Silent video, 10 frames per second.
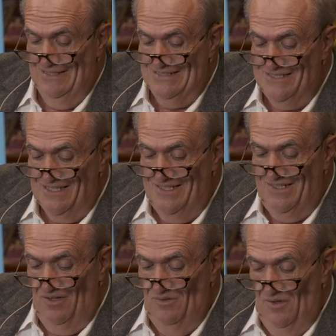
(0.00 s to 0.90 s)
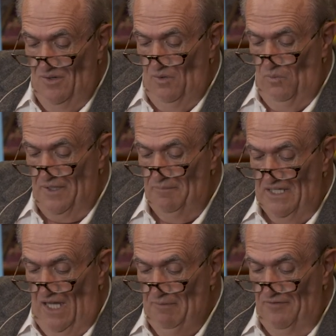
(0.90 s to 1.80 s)
She didn't know what had
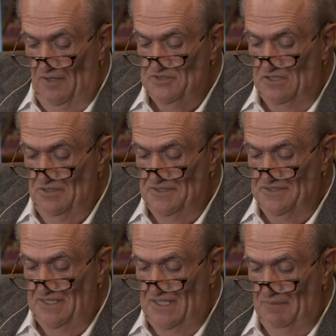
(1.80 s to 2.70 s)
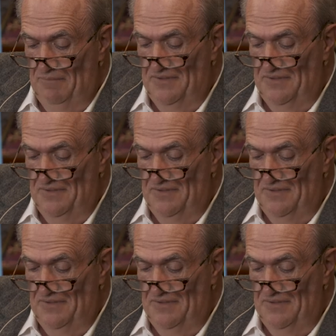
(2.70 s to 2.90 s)
become of her if she couldn't see him.